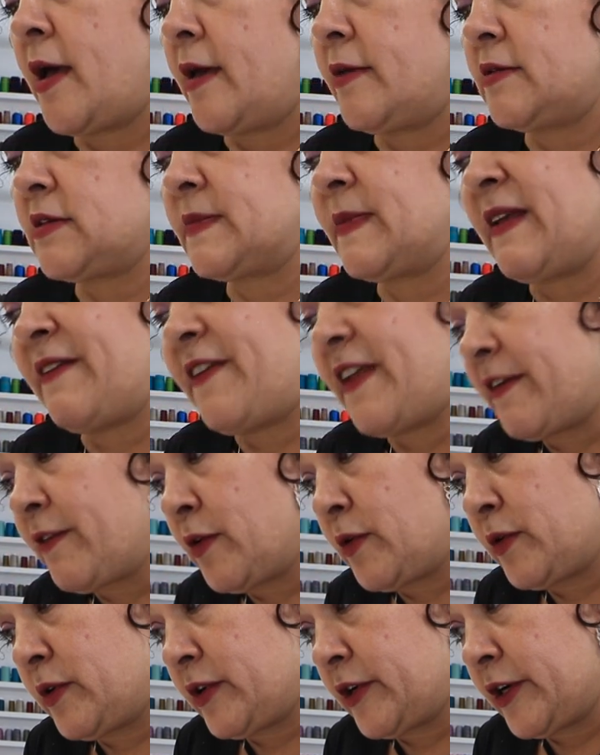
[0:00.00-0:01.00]
It's my
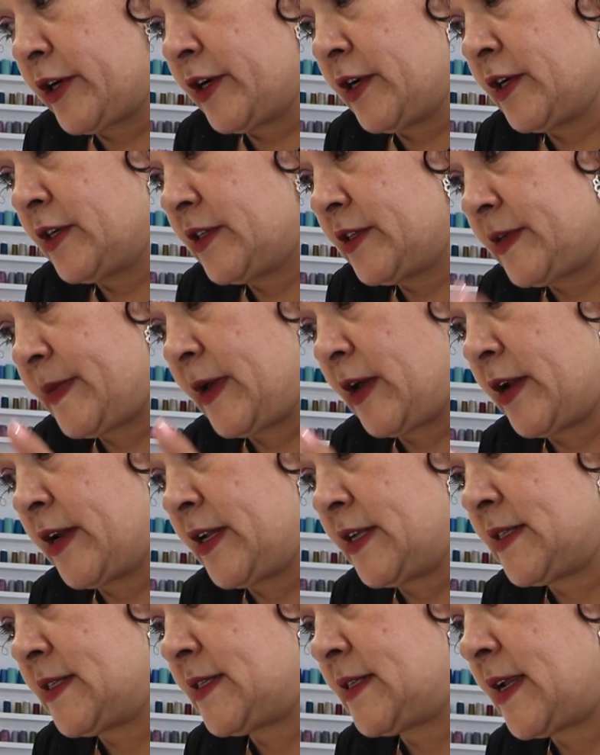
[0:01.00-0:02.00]
favorite ruler, to be
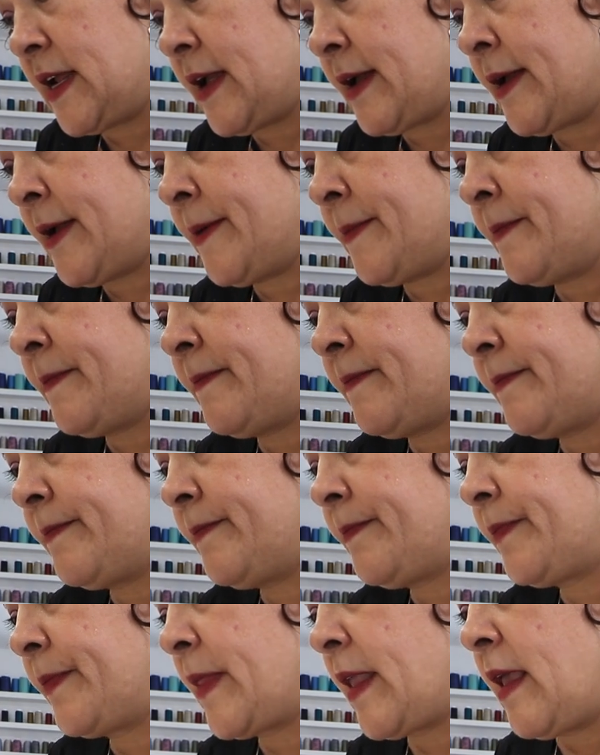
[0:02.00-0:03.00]
honest. Um,
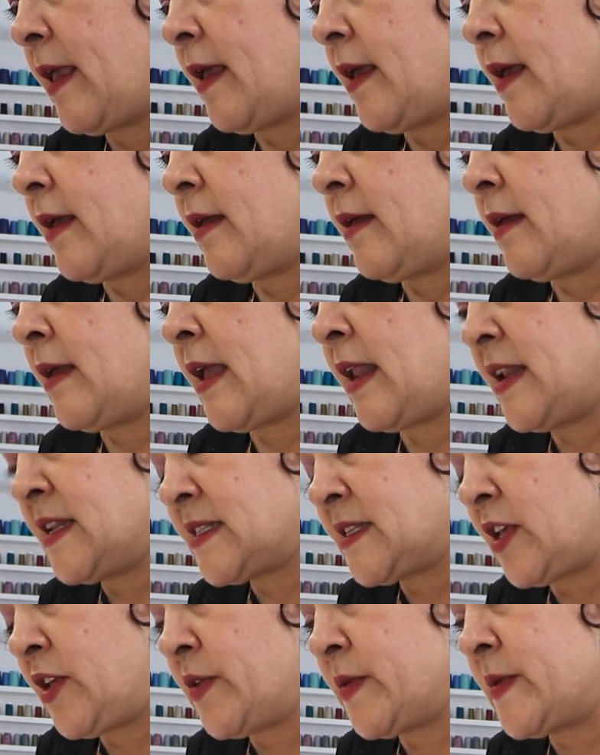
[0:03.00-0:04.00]
and
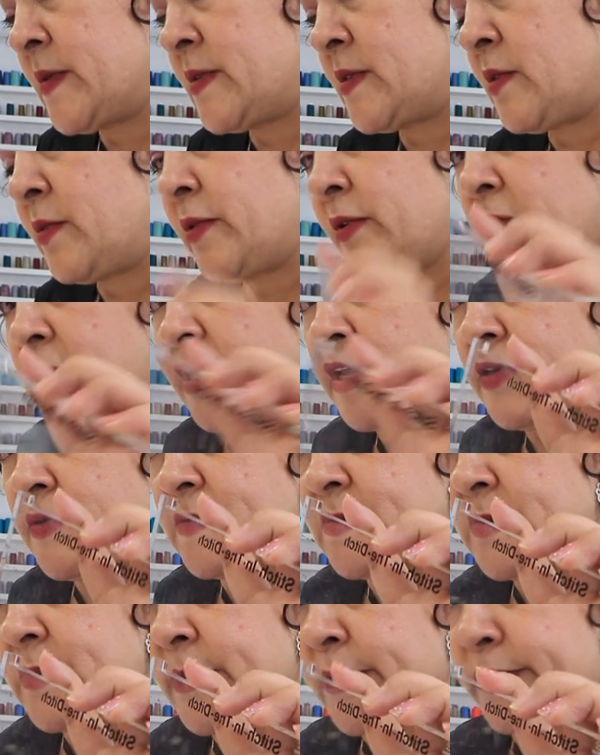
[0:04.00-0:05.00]
it's the, use, the ruler I
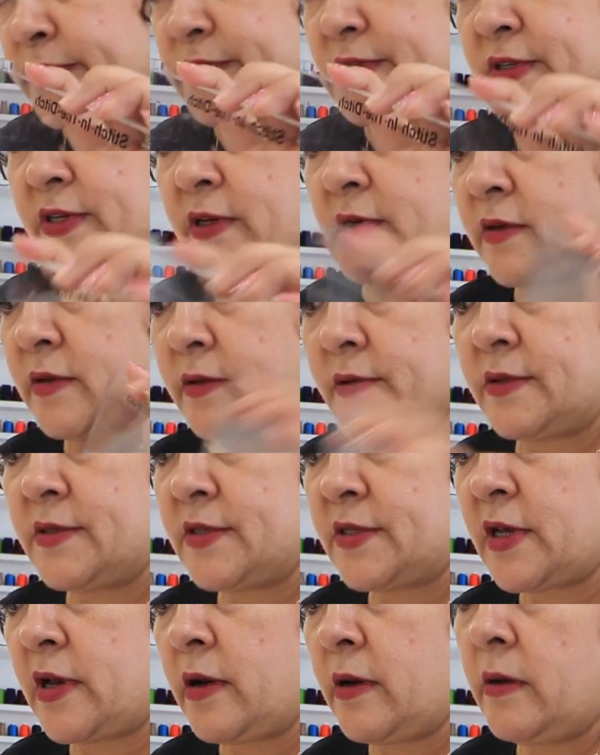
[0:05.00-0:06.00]
use the most.
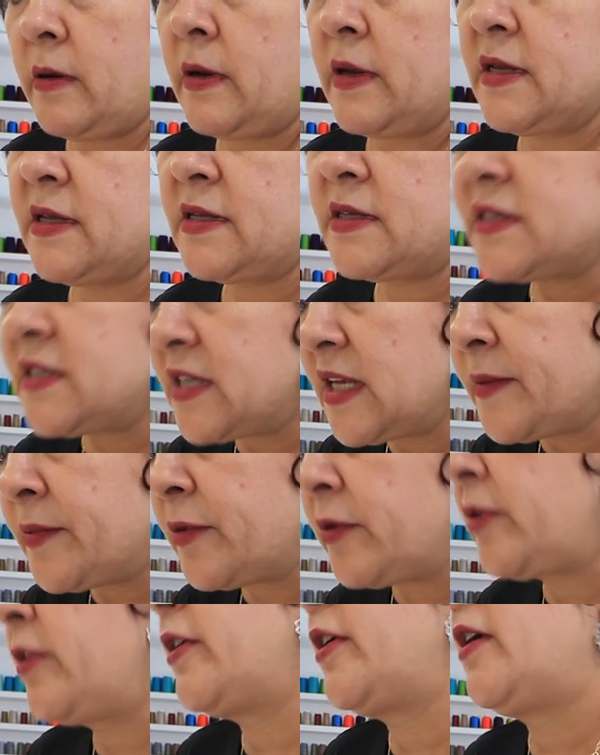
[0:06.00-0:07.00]
So it's a cheap
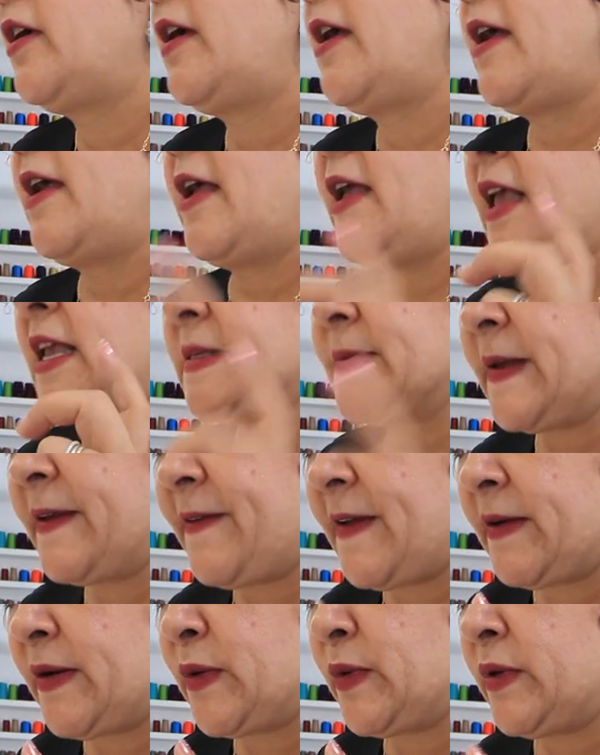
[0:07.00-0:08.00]
ruler, it's my
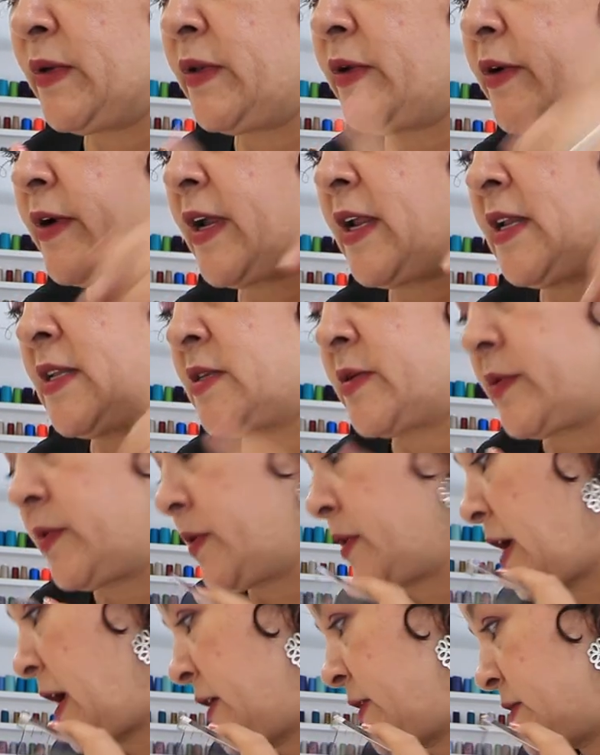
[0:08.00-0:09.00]
favorite ruler, and it's a
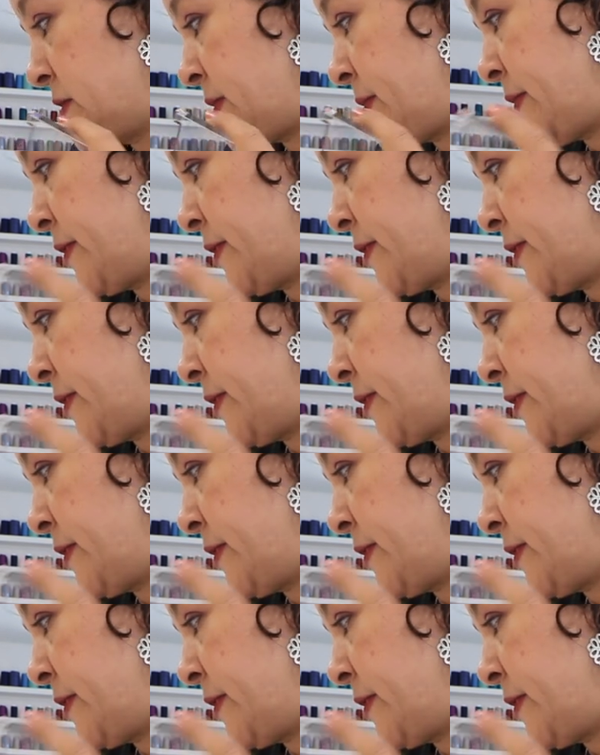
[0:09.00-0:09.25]
ruler I use the